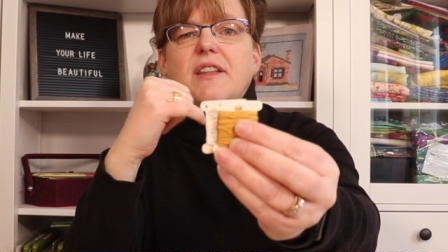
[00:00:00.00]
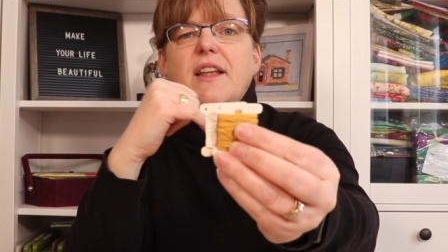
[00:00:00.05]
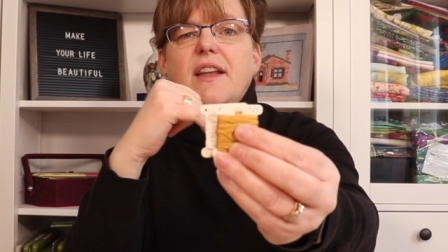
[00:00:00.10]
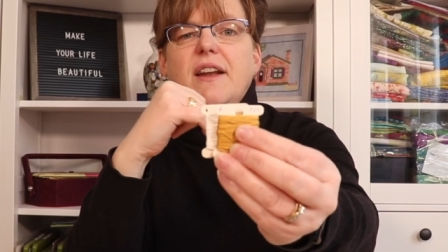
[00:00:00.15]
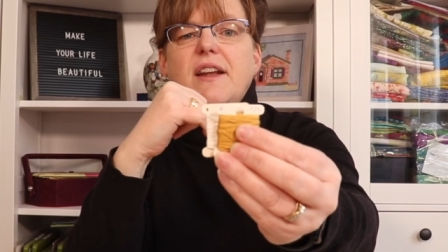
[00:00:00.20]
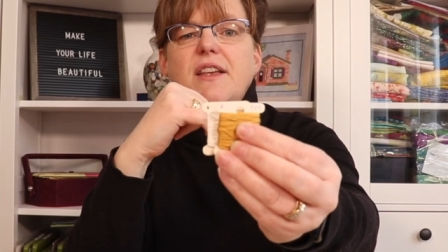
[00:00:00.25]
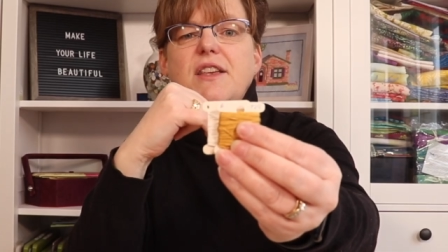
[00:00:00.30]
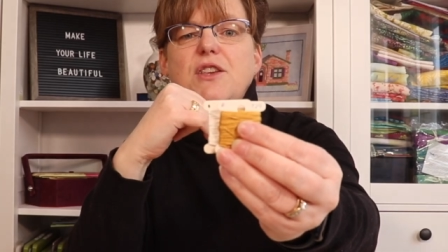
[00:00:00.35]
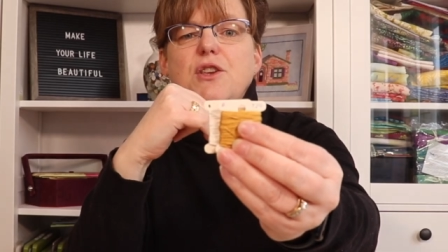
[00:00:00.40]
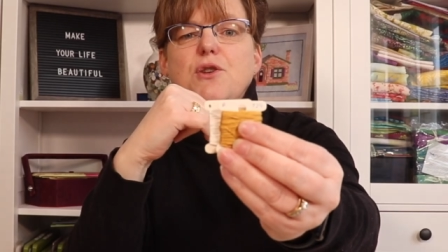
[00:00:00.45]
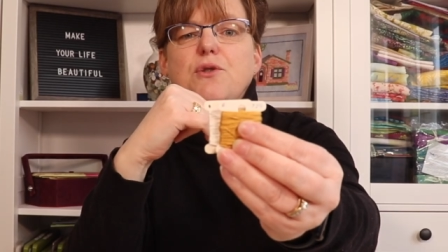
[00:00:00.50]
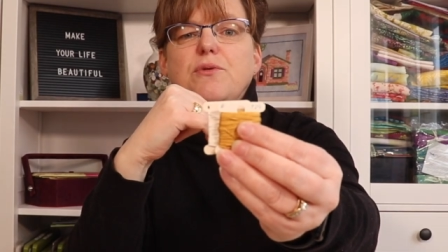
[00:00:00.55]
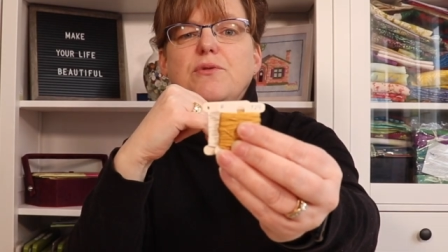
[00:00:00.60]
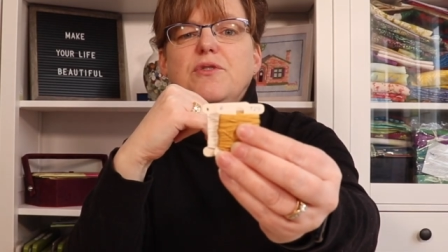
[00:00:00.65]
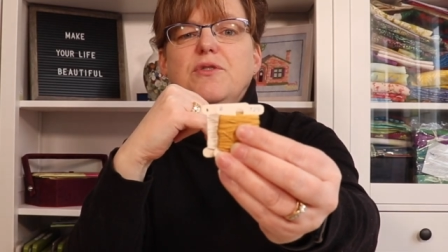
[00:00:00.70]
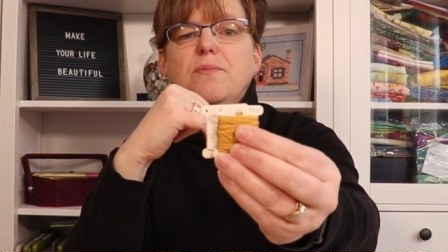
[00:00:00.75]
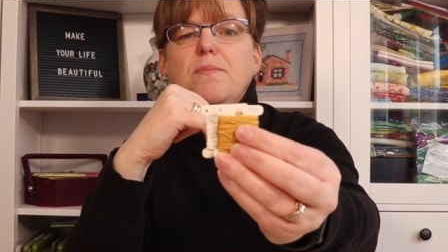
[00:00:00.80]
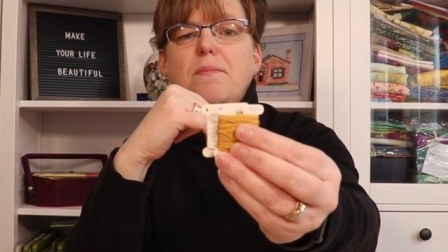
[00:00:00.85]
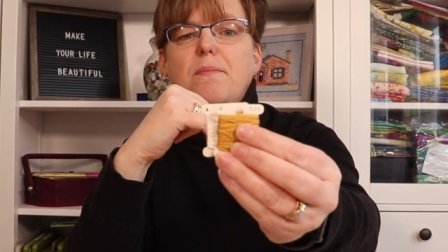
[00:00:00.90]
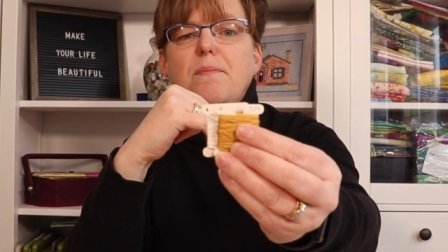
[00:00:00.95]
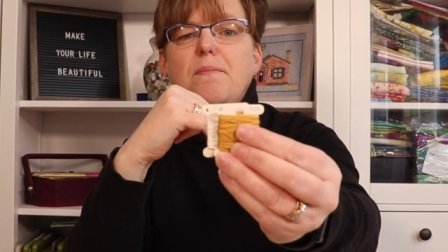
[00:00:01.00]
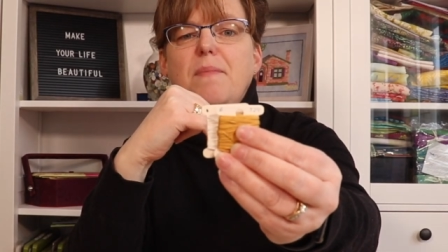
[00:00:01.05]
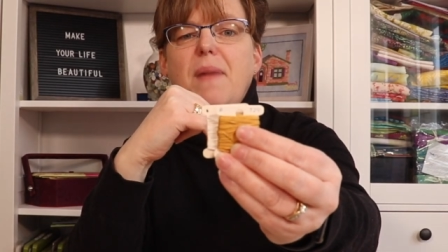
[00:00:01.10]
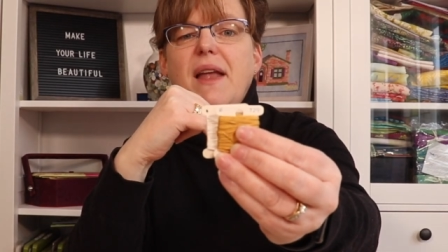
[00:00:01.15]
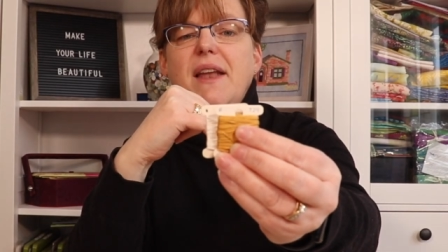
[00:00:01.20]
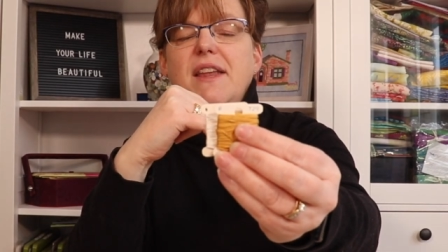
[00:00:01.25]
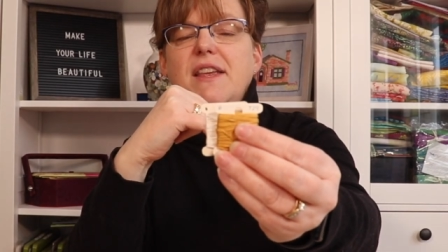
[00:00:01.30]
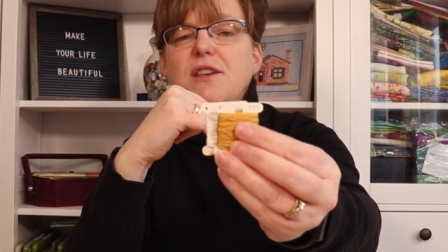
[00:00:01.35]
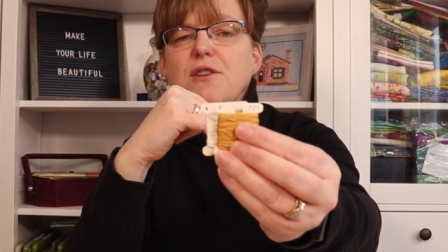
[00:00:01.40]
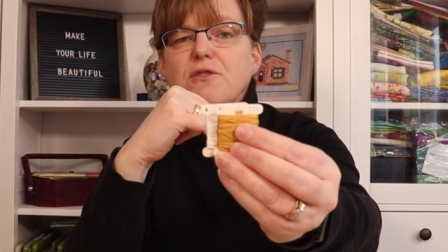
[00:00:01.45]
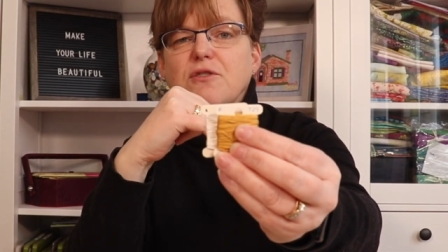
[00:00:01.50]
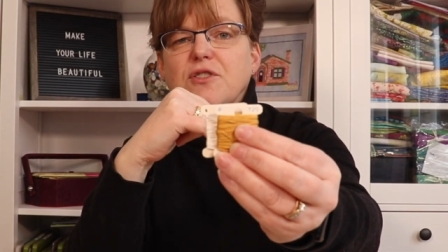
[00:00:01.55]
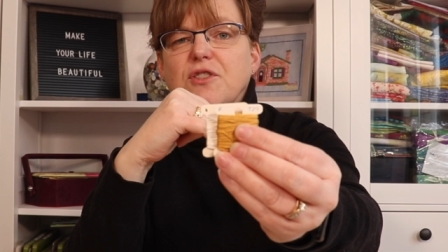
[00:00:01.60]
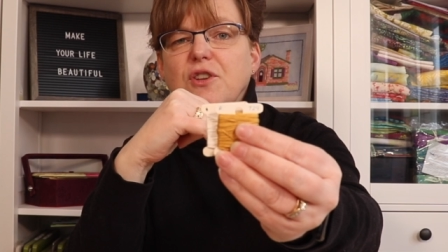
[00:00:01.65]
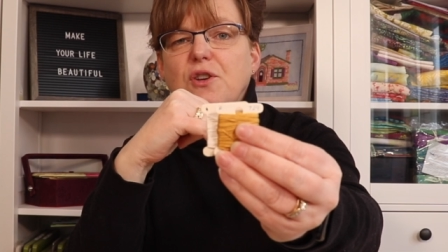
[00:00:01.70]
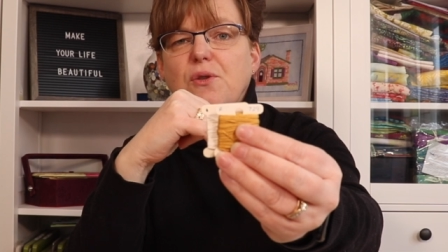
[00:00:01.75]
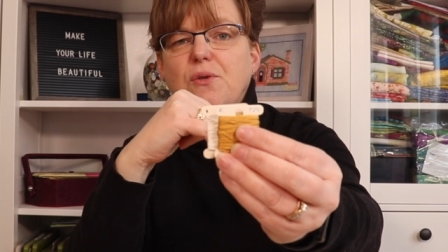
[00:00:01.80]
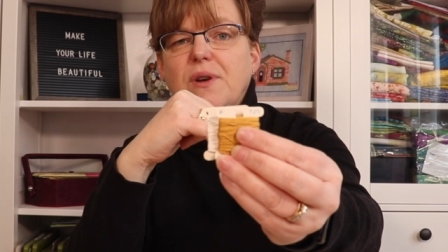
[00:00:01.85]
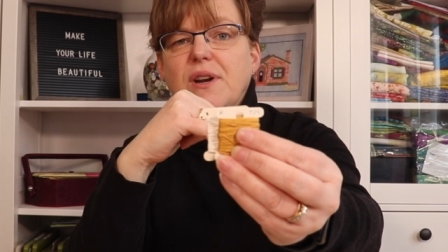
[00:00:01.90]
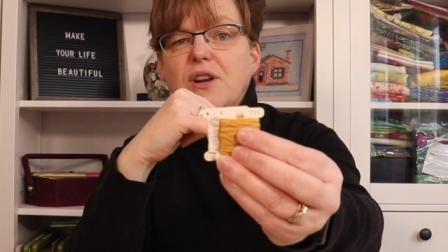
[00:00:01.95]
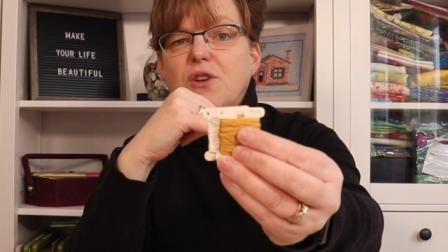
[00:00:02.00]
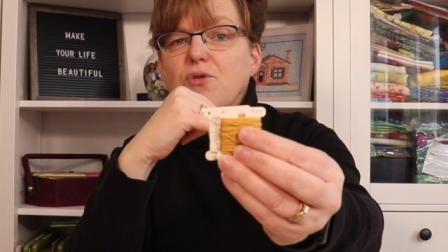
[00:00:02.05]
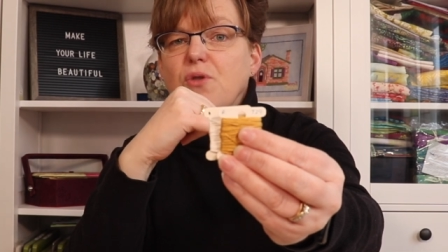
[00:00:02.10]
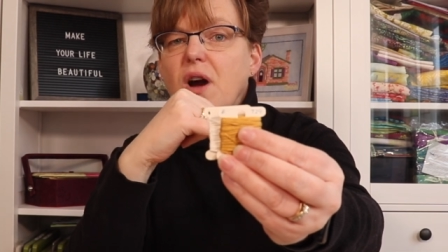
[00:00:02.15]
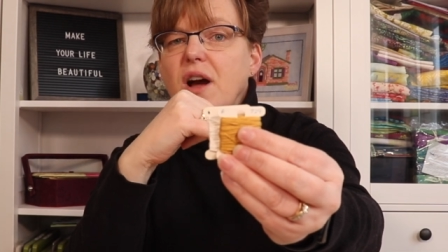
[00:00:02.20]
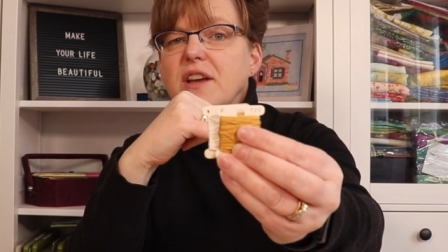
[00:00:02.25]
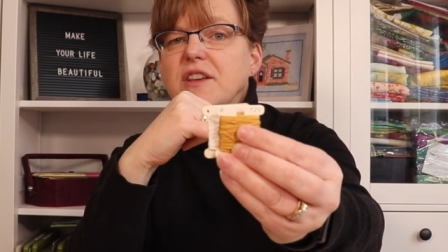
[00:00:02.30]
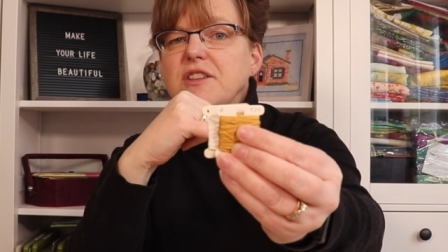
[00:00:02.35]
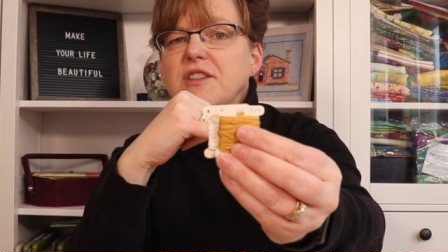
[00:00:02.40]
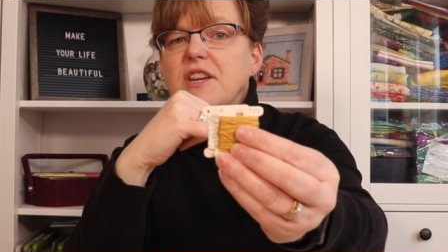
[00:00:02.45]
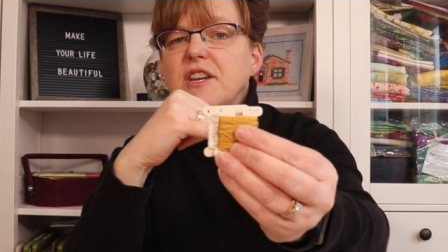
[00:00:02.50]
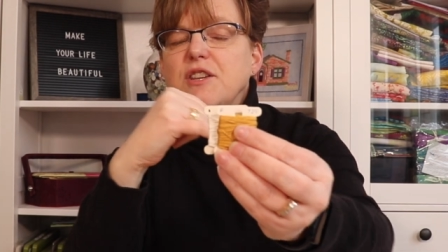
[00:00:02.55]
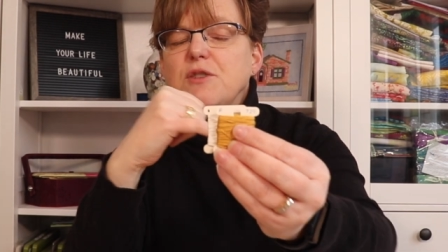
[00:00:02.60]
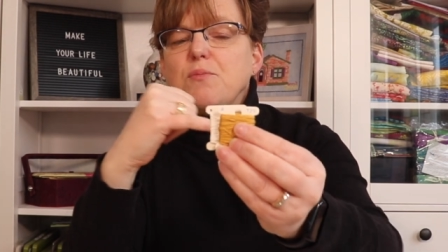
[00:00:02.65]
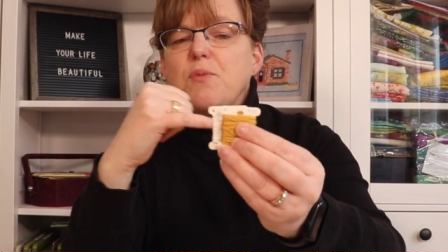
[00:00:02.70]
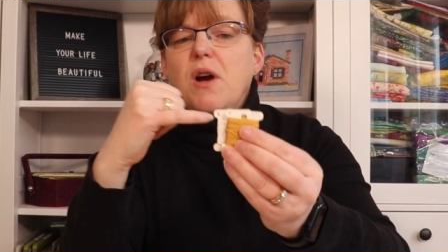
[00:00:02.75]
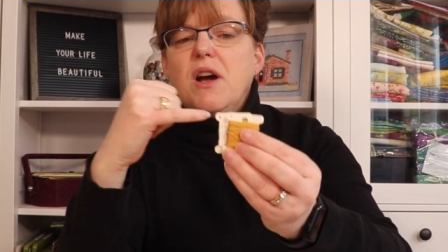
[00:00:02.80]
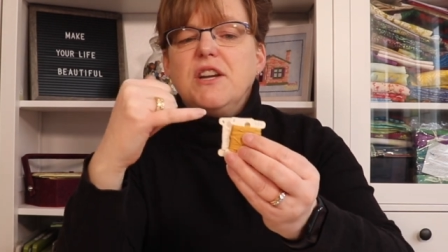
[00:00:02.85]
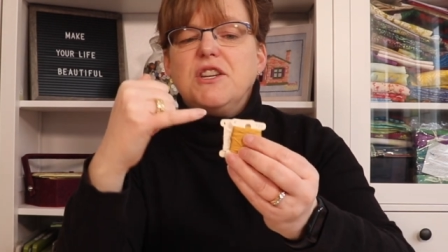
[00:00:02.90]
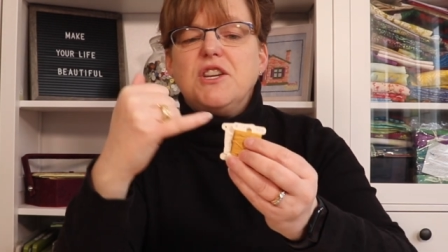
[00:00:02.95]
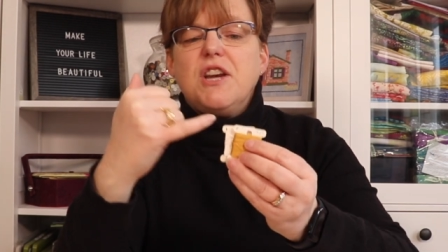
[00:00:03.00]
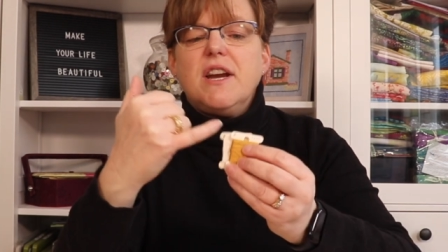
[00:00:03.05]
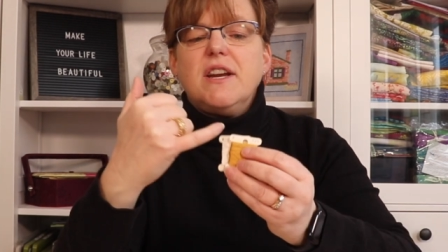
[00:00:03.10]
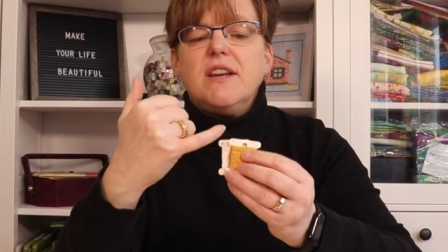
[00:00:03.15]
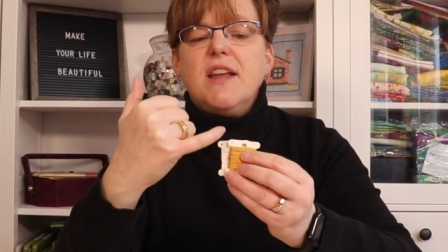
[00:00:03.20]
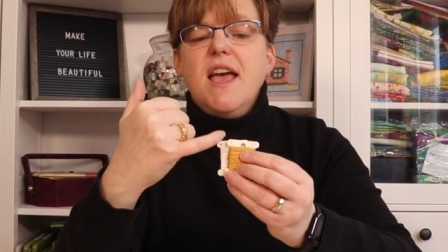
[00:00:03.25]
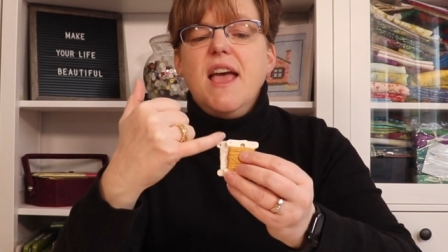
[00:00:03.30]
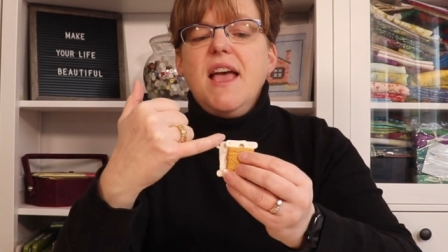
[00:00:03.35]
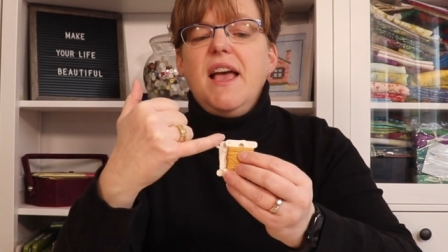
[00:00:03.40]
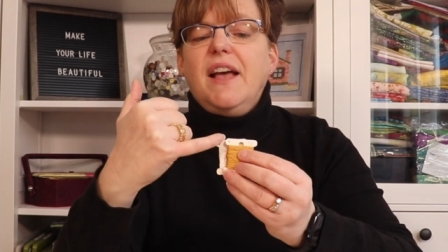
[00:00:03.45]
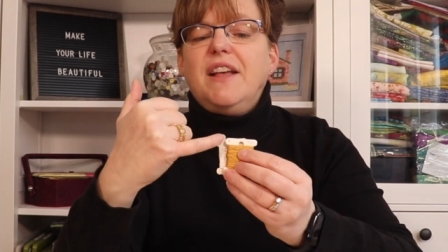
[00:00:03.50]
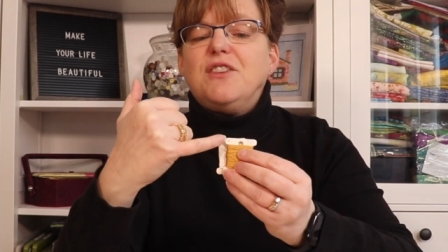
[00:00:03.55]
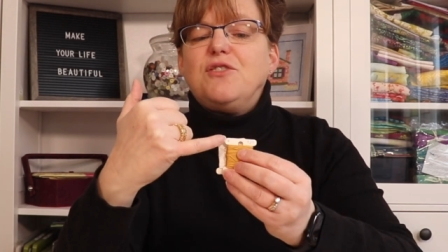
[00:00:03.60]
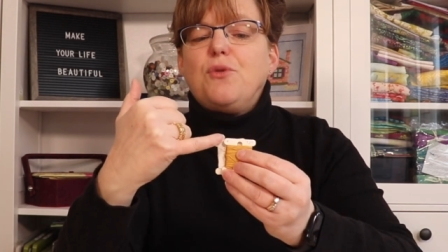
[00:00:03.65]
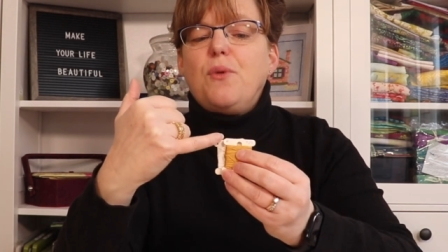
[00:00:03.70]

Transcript: that I used many years ago in a cross stitch project. And